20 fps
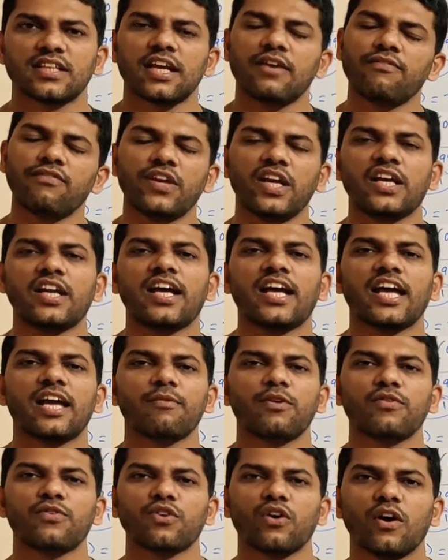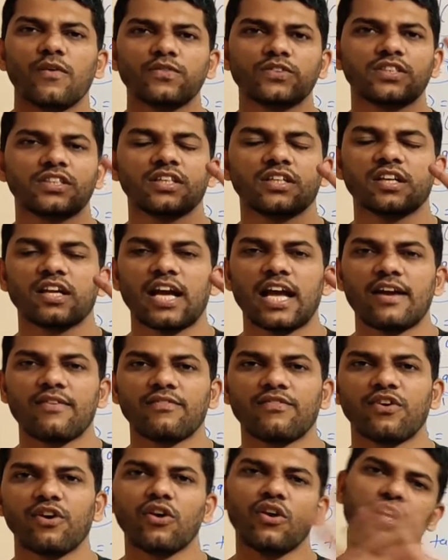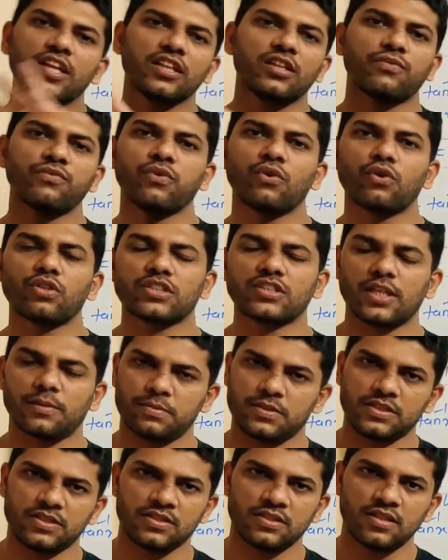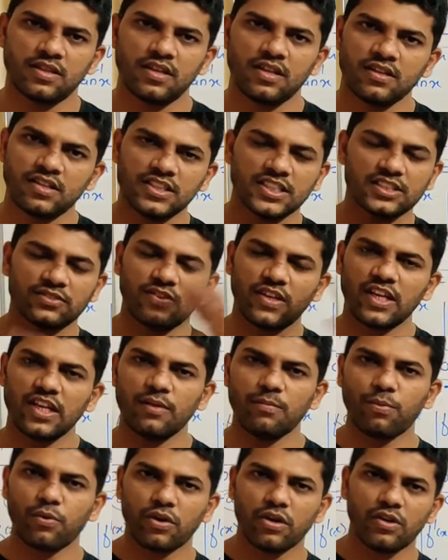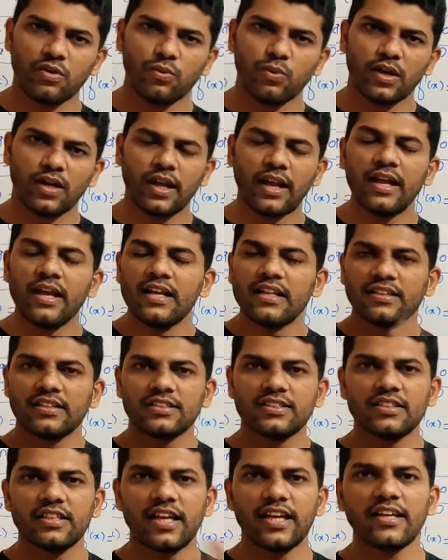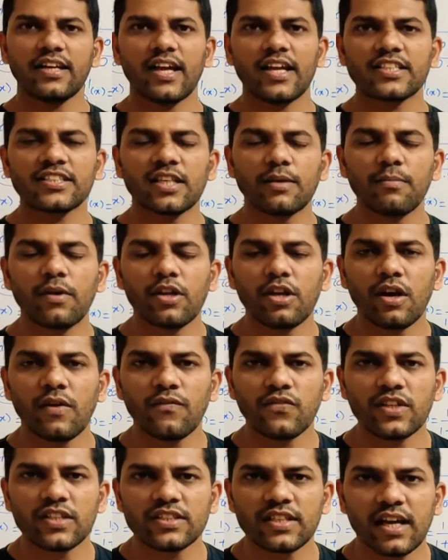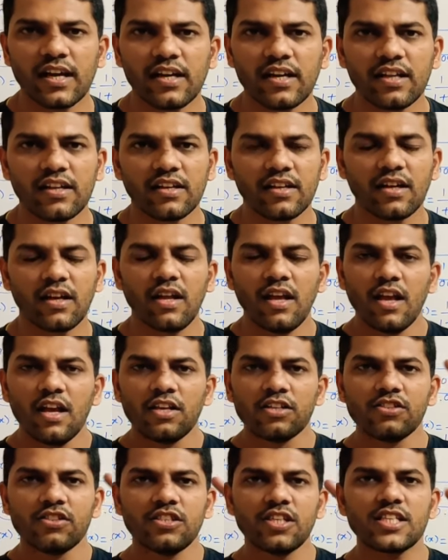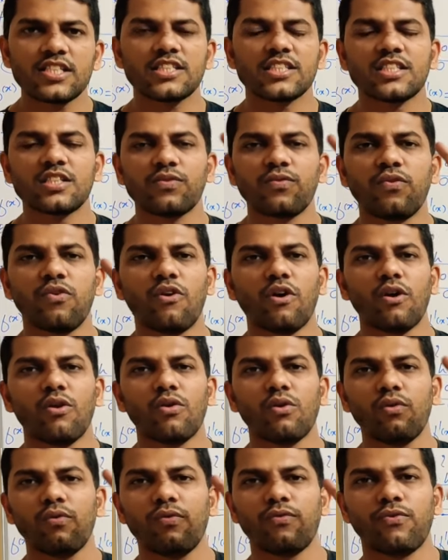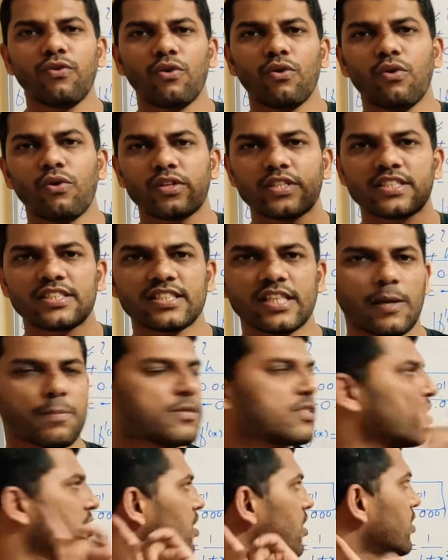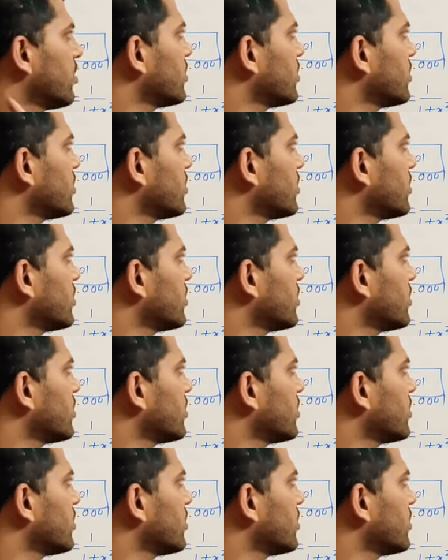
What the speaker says: Every time if you observe, I am following the 4 steps. This is very important one. This is the entire summary of this article. Just follow 4 steps.